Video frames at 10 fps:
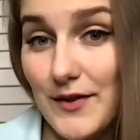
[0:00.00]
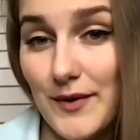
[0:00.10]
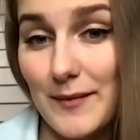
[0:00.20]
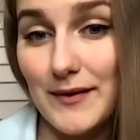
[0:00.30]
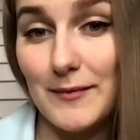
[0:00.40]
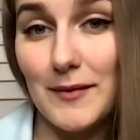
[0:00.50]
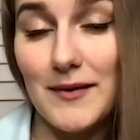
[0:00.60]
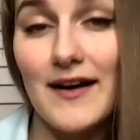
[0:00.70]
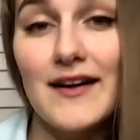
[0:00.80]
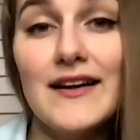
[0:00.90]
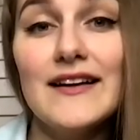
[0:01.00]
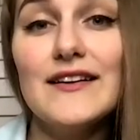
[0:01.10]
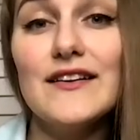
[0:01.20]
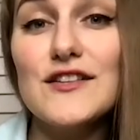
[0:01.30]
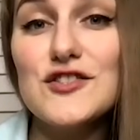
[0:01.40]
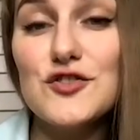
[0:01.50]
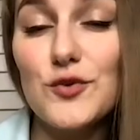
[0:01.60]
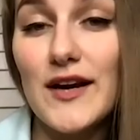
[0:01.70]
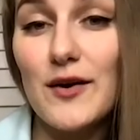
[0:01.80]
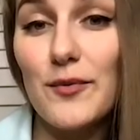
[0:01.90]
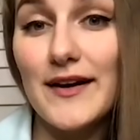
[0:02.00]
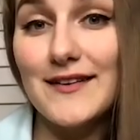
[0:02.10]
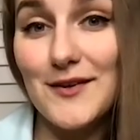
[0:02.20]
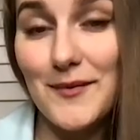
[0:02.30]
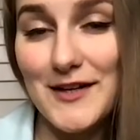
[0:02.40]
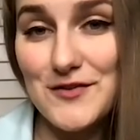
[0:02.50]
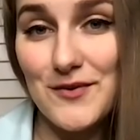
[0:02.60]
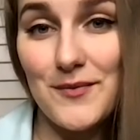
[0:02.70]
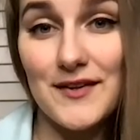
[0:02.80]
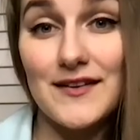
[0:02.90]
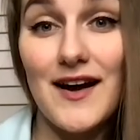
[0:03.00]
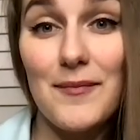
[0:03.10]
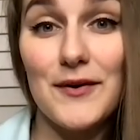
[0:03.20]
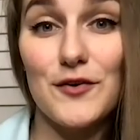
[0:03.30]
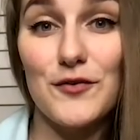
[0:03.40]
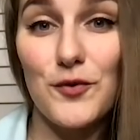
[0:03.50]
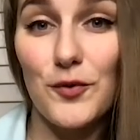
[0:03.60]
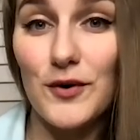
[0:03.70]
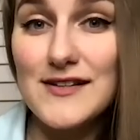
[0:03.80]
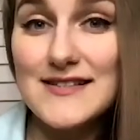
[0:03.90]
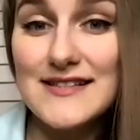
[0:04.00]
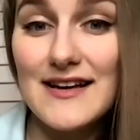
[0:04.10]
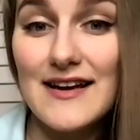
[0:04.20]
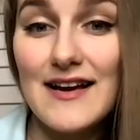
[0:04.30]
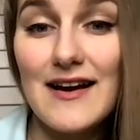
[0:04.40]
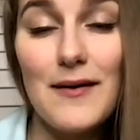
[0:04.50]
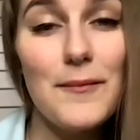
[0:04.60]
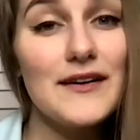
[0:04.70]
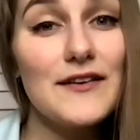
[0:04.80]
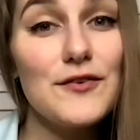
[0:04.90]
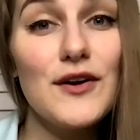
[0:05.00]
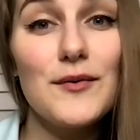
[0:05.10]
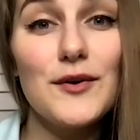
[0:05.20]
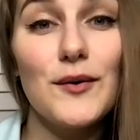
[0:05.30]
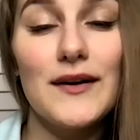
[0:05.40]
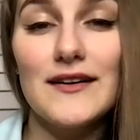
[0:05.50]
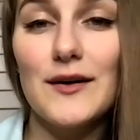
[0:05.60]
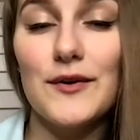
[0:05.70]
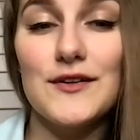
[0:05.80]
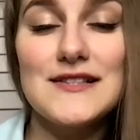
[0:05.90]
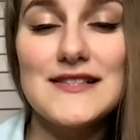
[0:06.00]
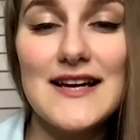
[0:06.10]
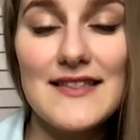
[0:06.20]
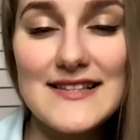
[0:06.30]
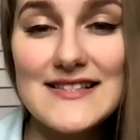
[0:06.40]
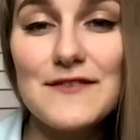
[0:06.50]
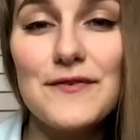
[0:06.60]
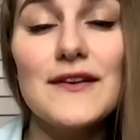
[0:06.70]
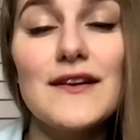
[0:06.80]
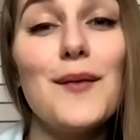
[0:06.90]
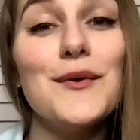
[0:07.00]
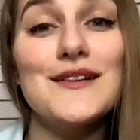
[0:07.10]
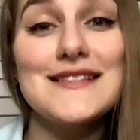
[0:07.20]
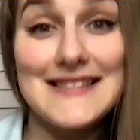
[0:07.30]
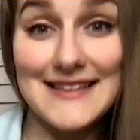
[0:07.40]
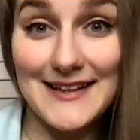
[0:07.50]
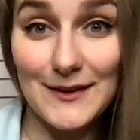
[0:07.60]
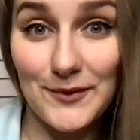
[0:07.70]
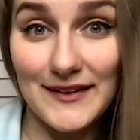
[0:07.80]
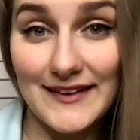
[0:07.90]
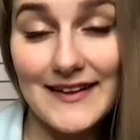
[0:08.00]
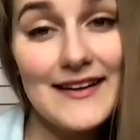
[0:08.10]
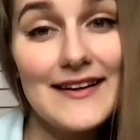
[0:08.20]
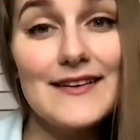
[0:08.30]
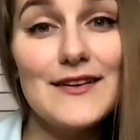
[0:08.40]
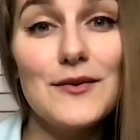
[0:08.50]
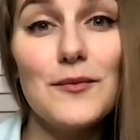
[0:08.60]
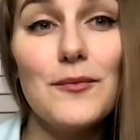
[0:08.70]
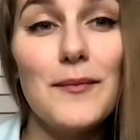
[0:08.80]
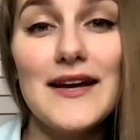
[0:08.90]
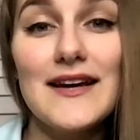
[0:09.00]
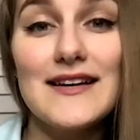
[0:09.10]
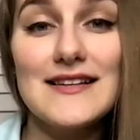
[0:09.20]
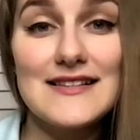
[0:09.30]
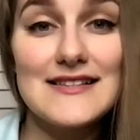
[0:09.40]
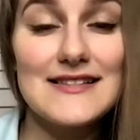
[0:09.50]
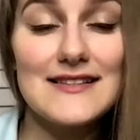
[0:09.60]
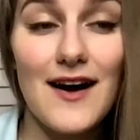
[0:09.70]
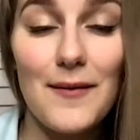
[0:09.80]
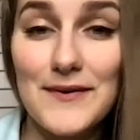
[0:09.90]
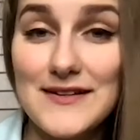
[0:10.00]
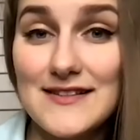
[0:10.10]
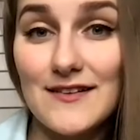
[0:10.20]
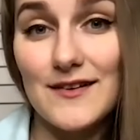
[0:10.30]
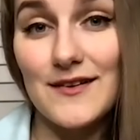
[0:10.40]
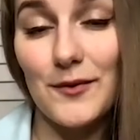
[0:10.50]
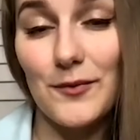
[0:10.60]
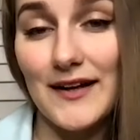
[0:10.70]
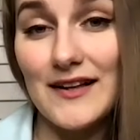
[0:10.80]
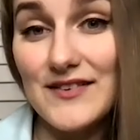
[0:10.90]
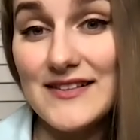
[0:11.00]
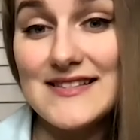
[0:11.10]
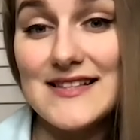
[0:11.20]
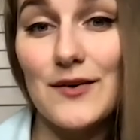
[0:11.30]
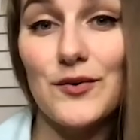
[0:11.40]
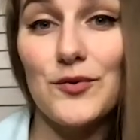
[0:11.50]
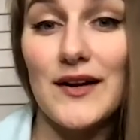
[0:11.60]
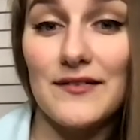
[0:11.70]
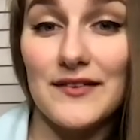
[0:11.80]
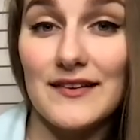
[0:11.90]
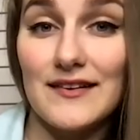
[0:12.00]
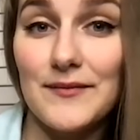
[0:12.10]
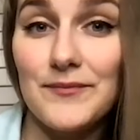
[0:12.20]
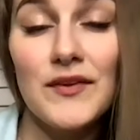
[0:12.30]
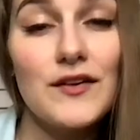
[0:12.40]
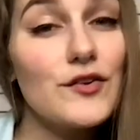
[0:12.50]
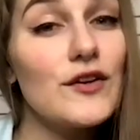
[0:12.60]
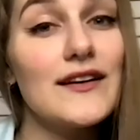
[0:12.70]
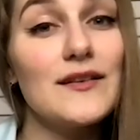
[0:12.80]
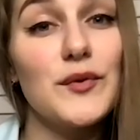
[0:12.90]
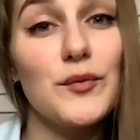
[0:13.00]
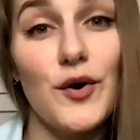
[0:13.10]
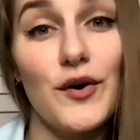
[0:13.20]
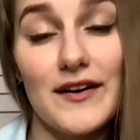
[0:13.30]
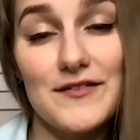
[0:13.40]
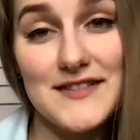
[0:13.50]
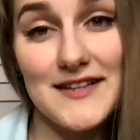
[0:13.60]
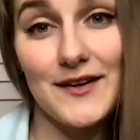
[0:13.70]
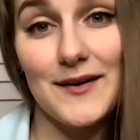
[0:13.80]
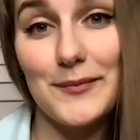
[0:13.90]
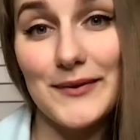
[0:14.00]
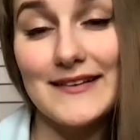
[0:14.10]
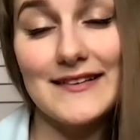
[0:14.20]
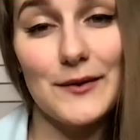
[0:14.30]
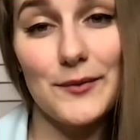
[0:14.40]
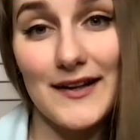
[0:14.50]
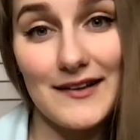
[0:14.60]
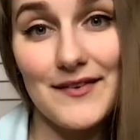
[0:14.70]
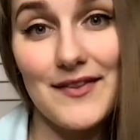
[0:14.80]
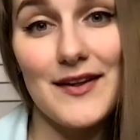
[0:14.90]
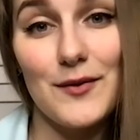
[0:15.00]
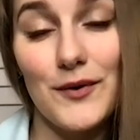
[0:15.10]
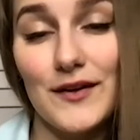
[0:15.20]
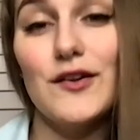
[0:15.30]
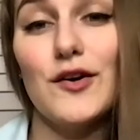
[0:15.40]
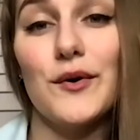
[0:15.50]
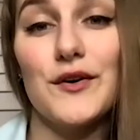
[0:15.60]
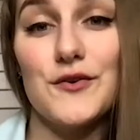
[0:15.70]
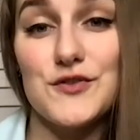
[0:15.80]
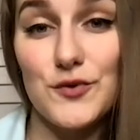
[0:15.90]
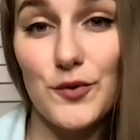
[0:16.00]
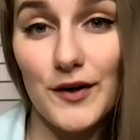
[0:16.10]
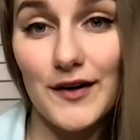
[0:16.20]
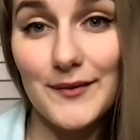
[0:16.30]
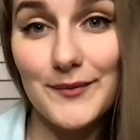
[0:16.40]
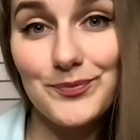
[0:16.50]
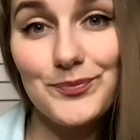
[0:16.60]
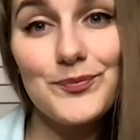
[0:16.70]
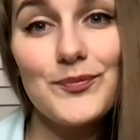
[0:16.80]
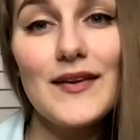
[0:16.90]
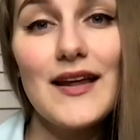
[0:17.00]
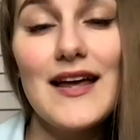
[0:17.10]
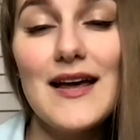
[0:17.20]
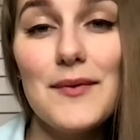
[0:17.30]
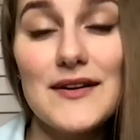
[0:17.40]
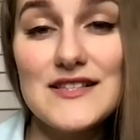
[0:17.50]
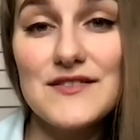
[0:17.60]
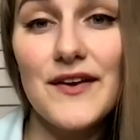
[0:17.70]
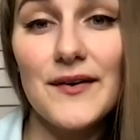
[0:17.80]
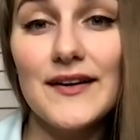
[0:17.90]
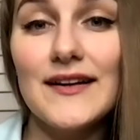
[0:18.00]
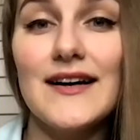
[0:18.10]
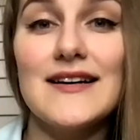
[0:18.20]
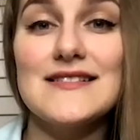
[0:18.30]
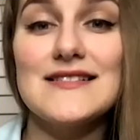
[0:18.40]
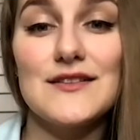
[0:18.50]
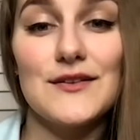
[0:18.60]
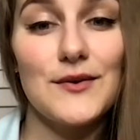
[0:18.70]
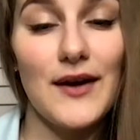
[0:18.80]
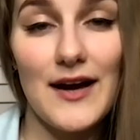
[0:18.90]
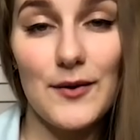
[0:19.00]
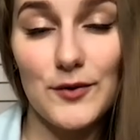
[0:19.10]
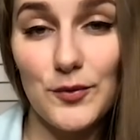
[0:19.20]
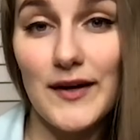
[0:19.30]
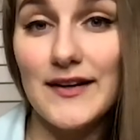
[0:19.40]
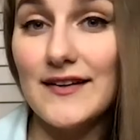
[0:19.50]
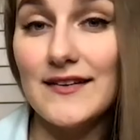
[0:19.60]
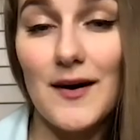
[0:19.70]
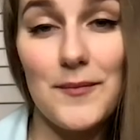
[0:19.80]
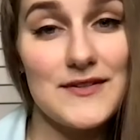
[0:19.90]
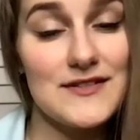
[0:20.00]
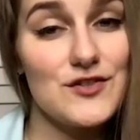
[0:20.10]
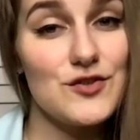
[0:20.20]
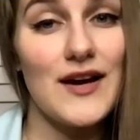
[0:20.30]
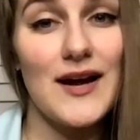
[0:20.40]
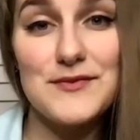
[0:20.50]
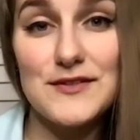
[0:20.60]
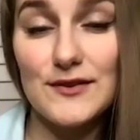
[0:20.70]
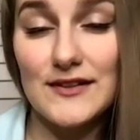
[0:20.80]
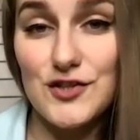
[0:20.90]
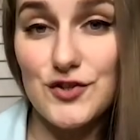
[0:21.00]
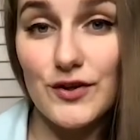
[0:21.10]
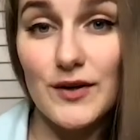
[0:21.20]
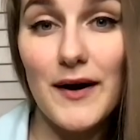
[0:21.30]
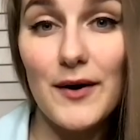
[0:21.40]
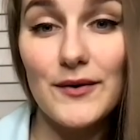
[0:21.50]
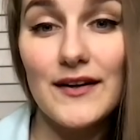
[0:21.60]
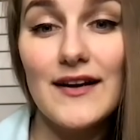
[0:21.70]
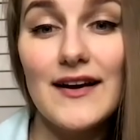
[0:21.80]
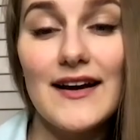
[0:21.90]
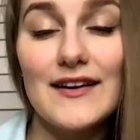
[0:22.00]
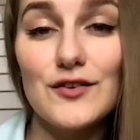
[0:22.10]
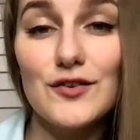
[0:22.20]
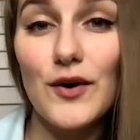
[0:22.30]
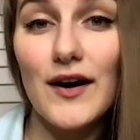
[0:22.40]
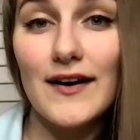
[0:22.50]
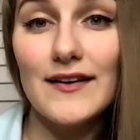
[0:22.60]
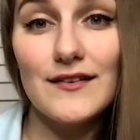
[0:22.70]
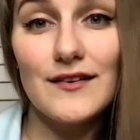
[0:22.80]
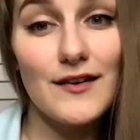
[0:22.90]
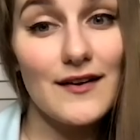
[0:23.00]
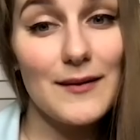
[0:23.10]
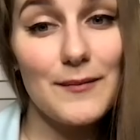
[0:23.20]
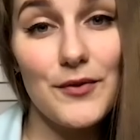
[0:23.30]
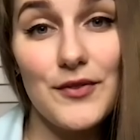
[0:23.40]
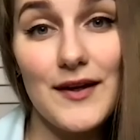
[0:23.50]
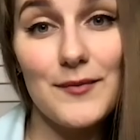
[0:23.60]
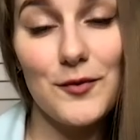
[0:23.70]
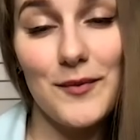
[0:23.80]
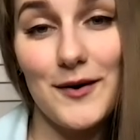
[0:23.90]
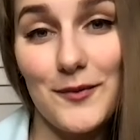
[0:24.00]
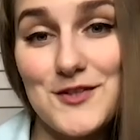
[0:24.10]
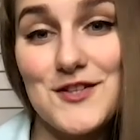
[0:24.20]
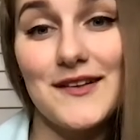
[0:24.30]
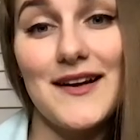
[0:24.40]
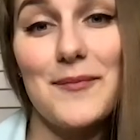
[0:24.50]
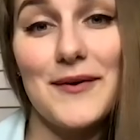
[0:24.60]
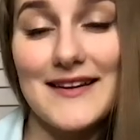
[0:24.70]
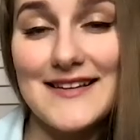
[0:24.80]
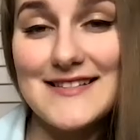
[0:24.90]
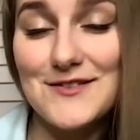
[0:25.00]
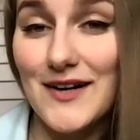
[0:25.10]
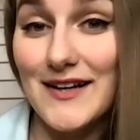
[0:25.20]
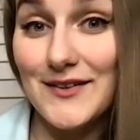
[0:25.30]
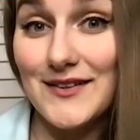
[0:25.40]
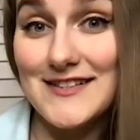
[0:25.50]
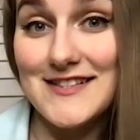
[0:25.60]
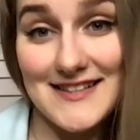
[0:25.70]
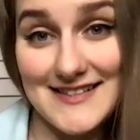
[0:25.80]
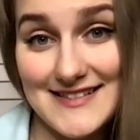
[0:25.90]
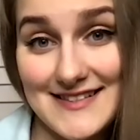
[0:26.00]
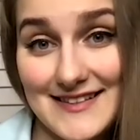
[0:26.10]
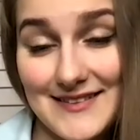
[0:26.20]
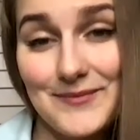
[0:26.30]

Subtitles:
the way, blah, blah, blah. Do not stray away too much from the topic, of course. But if you have no idea what to say, this is a phenomenal skill, really, to make topics that are irrelevant sound relevant. Do not get me wrong, if they're completely irrelevant, they will lower your score. But it's very nice to have 20 topics that you're absolutely sure about and try to talk about them, no matter what your topic is, try to adjust.